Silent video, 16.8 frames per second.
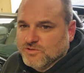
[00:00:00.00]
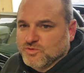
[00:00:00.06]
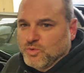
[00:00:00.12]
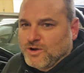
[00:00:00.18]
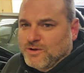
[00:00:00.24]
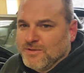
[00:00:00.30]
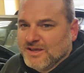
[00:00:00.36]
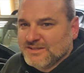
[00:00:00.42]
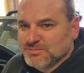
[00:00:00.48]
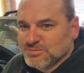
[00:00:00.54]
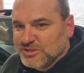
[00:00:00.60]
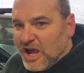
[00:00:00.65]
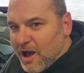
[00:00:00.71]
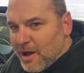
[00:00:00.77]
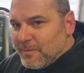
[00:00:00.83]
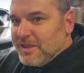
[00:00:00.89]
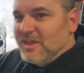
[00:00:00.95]
We're going to make some
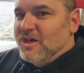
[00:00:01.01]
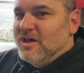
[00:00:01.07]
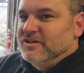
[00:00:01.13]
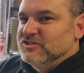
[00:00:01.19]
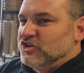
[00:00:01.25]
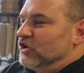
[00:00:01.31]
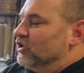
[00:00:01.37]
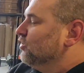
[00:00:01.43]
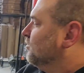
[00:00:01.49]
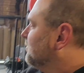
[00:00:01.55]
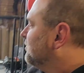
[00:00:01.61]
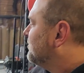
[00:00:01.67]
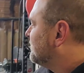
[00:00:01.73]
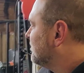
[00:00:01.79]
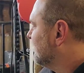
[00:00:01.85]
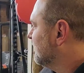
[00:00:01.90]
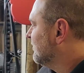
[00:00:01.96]
Tommy gun
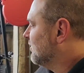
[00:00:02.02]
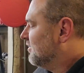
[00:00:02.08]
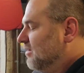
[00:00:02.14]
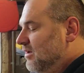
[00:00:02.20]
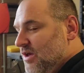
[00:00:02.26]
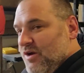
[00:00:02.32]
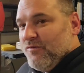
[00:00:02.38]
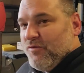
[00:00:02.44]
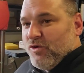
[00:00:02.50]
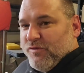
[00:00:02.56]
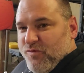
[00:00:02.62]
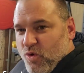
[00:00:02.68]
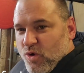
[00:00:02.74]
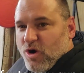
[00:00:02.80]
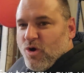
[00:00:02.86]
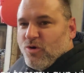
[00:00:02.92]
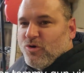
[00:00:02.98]
tunes for the
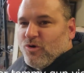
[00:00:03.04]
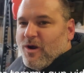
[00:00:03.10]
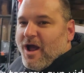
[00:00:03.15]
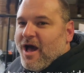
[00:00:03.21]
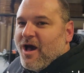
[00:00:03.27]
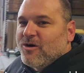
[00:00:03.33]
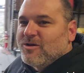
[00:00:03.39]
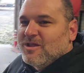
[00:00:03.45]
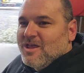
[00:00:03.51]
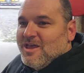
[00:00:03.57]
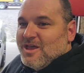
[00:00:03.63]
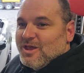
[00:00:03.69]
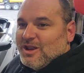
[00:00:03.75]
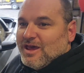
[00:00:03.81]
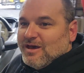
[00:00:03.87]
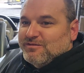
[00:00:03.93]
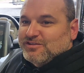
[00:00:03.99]
4.0 crowd
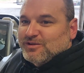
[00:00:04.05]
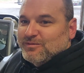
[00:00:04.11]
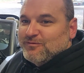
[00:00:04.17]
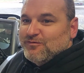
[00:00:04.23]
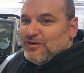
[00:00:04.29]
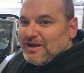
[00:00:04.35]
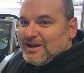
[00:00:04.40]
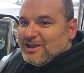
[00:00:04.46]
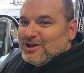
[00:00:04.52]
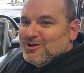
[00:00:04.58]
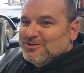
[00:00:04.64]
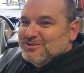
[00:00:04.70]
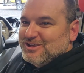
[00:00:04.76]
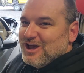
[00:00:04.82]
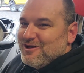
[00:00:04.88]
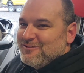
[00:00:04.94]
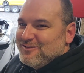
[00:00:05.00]
and have some
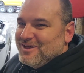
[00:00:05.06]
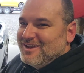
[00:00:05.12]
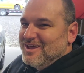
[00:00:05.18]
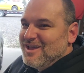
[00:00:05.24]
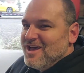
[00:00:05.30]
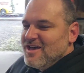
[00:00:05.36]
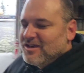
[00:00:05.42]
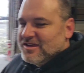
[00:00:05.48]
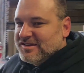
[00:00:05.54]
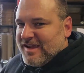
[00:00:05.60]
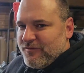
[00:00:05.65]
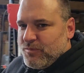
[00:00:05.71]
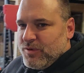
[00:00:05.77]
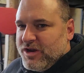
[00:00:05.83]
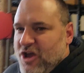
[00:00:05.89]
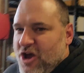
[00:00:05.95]
videos of it, because everybody